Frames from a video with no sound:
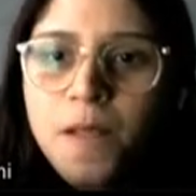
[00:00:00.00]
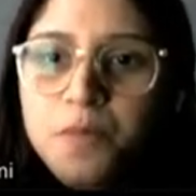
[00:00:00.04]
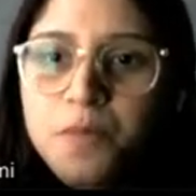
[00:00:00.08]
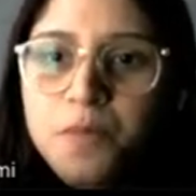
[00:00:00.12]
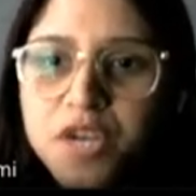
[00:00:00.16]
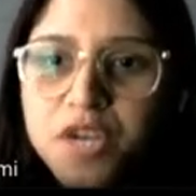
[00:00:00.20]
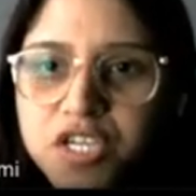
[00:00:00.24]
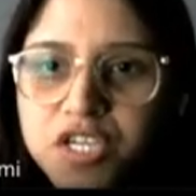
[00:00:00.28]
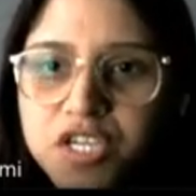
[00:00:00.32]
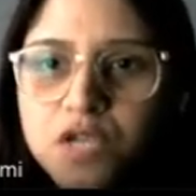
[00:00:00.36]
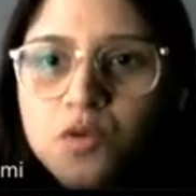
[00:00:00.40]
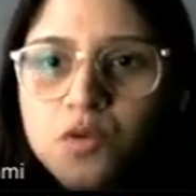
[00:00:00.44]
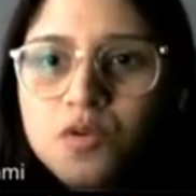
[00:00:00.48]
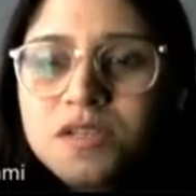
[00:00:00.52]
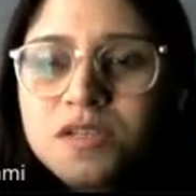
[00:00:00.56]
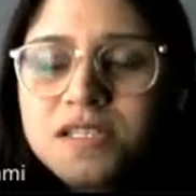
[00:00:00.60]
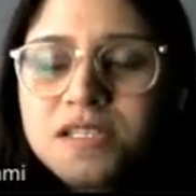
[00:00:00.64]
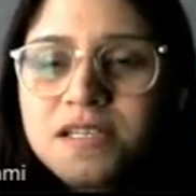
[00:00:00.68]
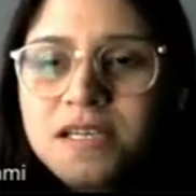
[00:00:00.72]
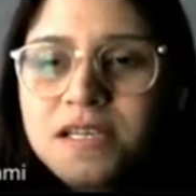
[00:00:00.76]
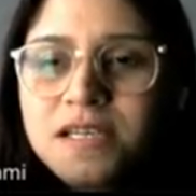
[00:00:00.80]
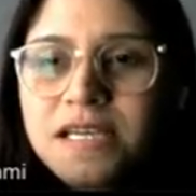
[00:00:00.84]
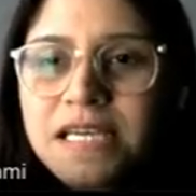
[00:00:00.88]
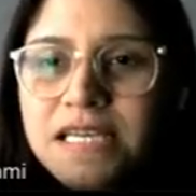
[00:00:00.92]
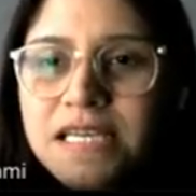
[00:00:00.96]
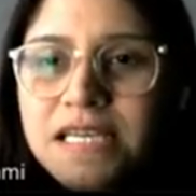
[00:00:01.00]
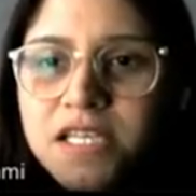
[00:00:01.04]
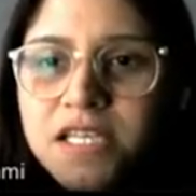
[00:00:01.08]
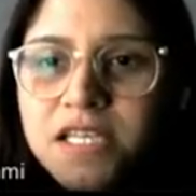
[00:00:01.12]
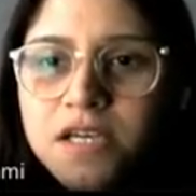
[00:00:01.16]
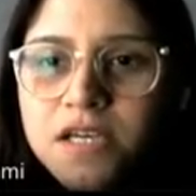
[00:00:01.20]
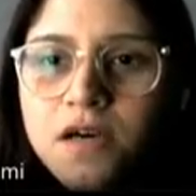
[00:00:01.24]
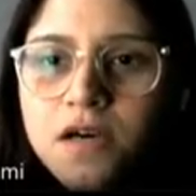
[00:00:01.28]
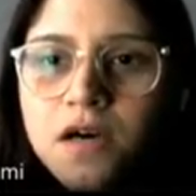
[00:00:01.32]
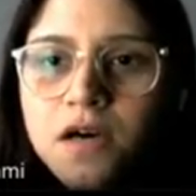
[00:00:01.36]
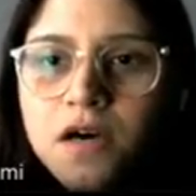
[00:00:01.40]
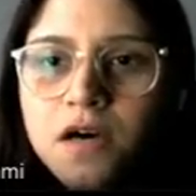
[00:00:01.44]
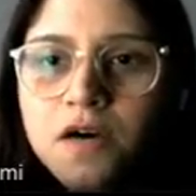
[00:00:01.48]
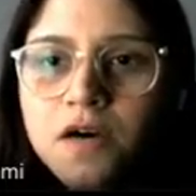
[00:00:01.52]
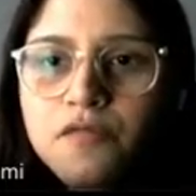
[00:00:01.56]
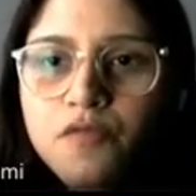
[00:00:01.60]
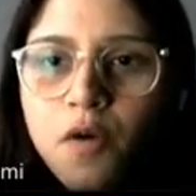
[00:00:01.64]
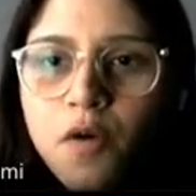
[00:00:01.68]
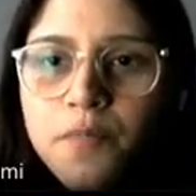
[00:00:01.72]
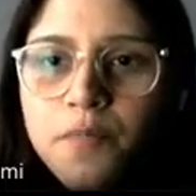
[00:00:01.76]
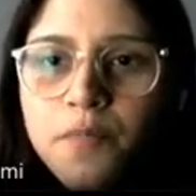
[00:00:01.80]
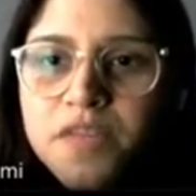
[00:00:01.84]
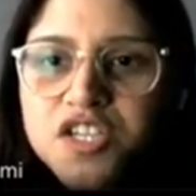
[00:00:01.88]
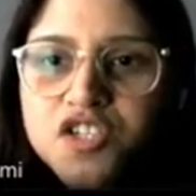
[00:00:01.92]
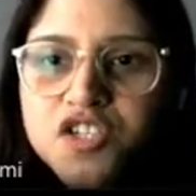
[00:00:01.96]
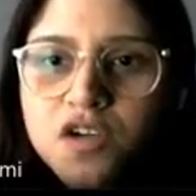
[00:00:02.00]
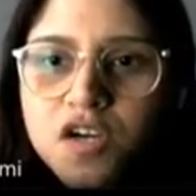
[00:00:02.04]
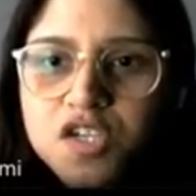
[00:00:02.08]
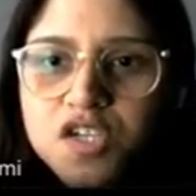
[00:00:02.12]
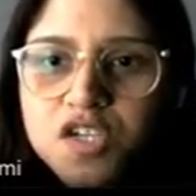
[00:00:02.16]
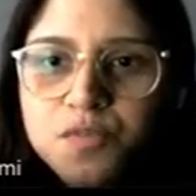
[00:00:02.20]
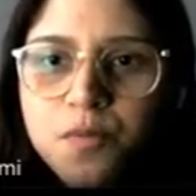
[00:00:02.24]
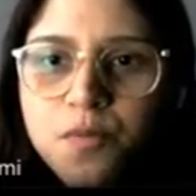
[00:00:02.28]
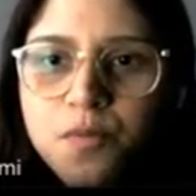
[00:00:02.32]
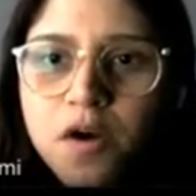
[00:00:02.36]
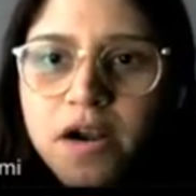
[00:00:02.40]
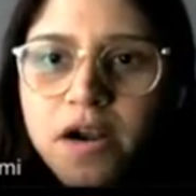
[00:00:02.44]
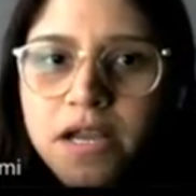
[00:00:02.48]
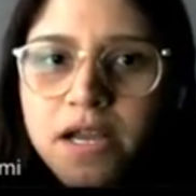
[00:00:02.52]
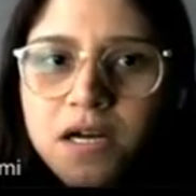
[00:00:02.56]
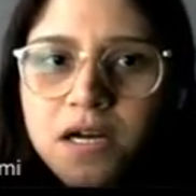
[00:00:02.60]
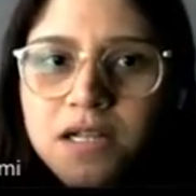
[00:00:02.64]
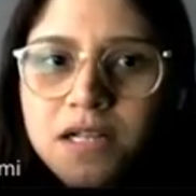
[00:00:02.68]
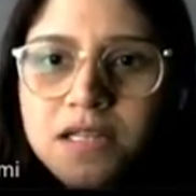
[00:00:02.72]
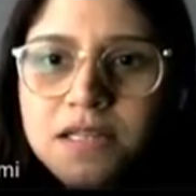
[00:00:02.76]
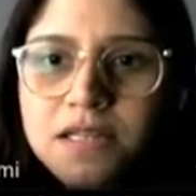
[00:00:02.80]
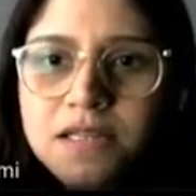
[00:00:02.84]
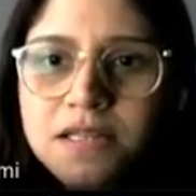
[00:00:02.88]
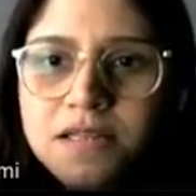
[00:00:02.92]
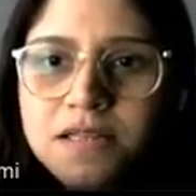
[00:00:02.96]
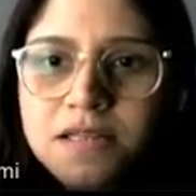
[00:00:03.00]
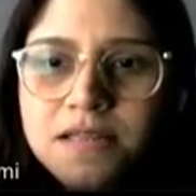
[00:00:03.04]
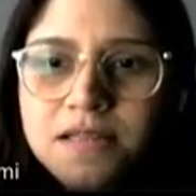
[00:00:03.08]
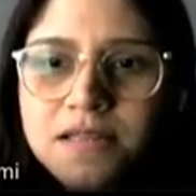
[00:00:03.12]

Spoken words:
produced in the from the charged particle